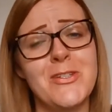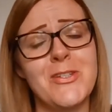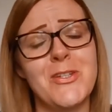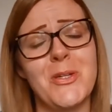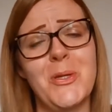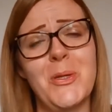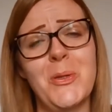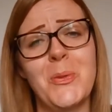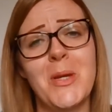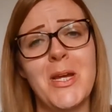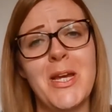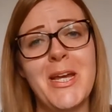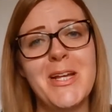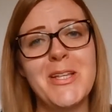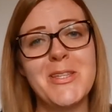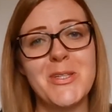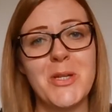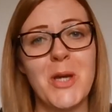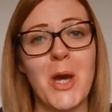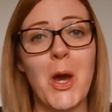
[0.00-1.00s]
do
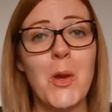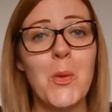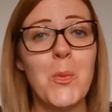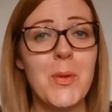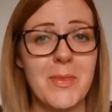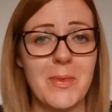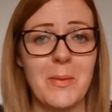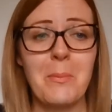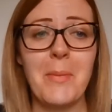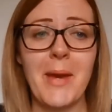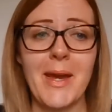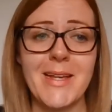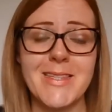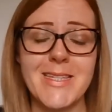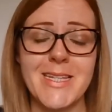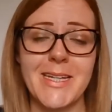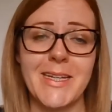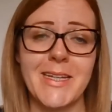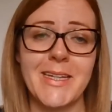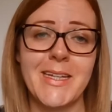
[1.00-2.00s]
to cope with them
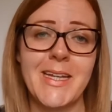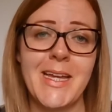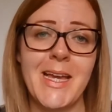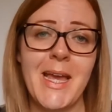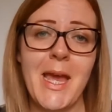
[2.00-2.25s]
better.